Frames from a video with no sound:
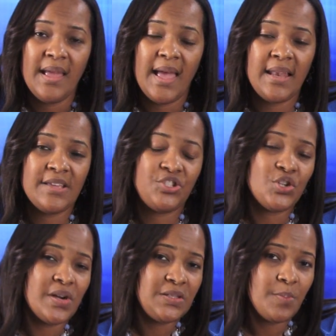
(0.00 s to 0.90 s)
And as
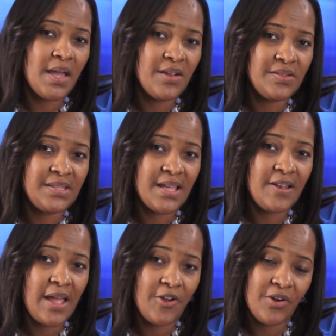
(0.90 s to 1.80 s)
Joyce Meyer said,
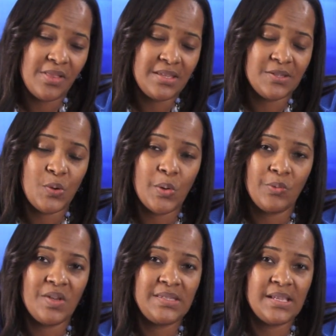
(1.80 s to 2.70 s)
I heard this quote
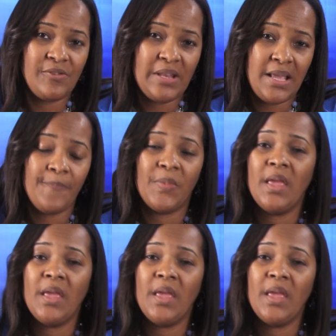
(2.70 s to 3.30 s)
recently,